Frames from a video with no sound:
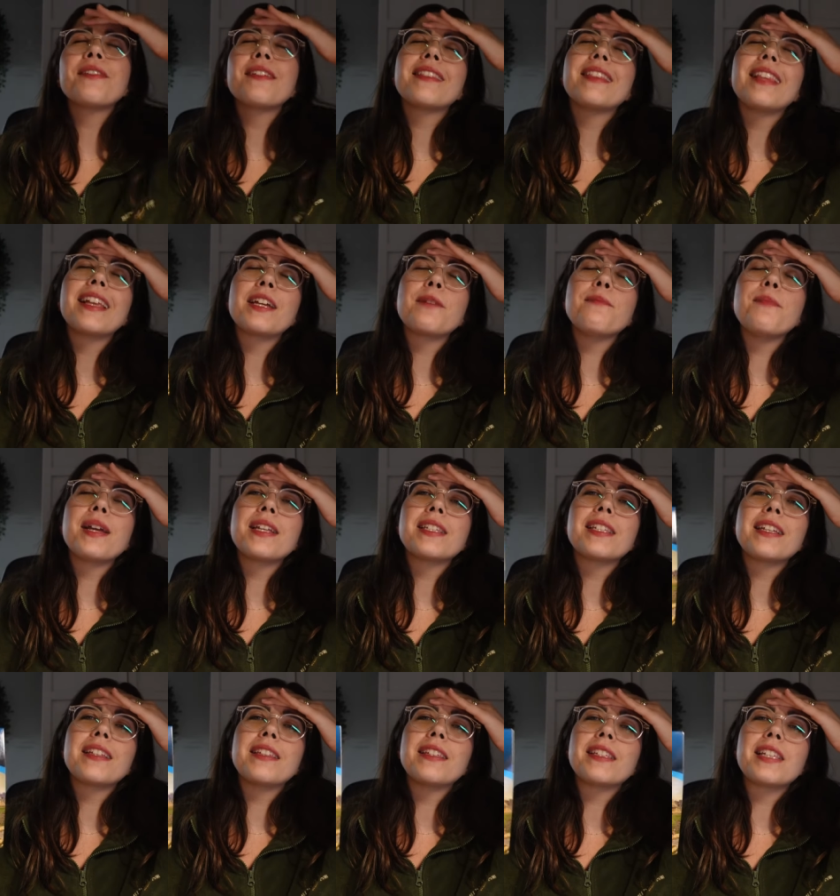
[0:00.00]
like
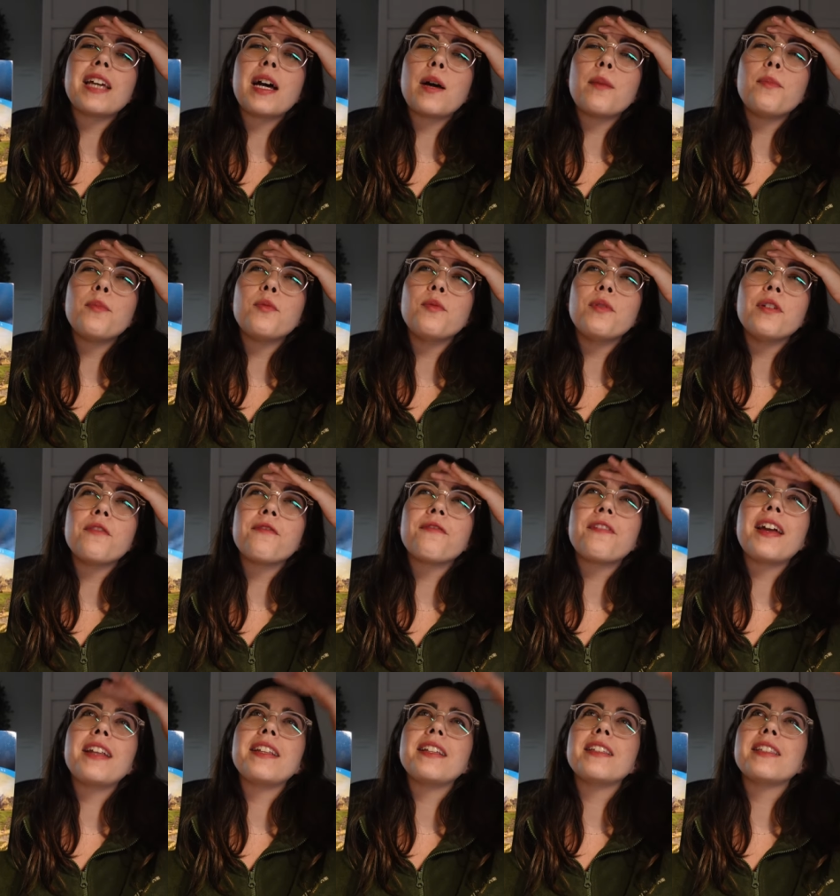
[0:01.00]
mixing this up with
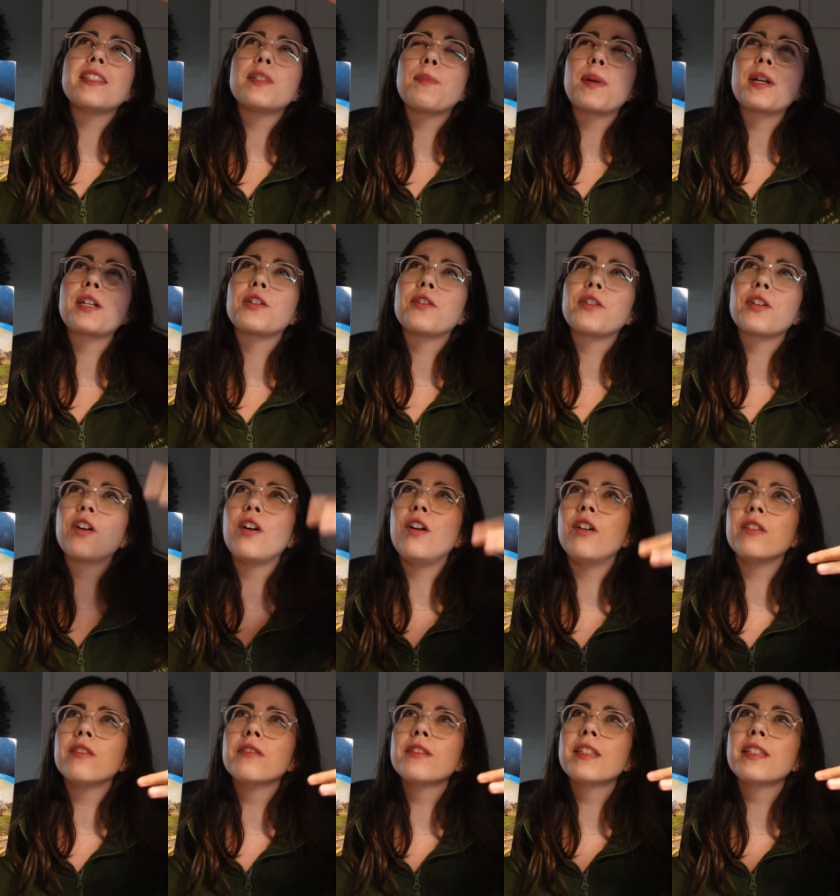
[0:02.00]
An Inspector
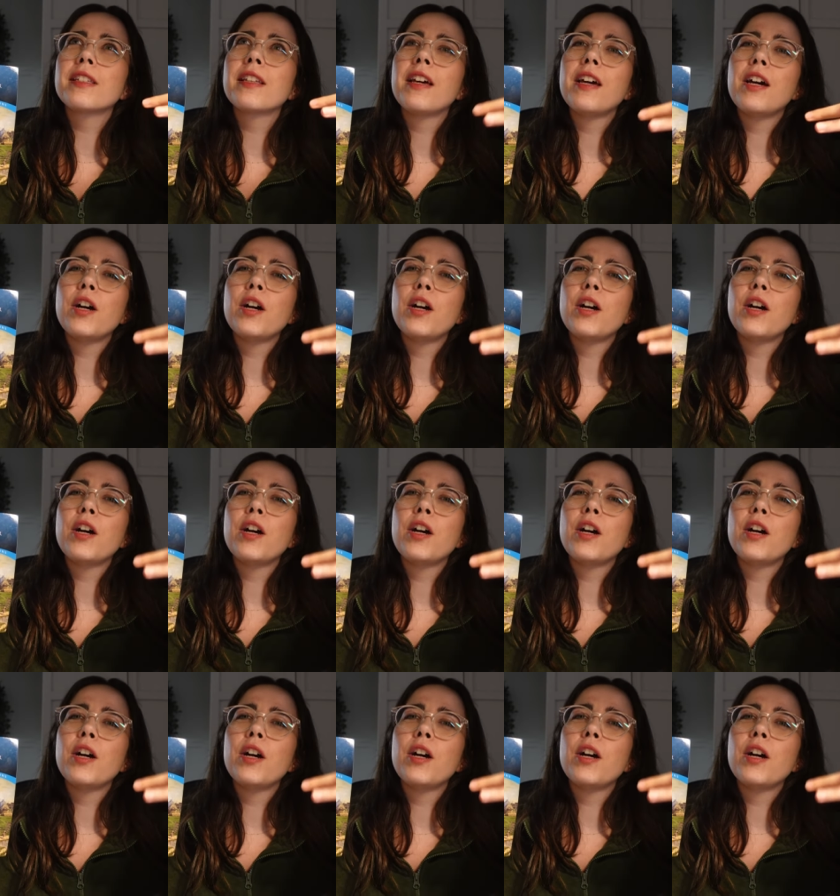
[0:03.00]
Calls,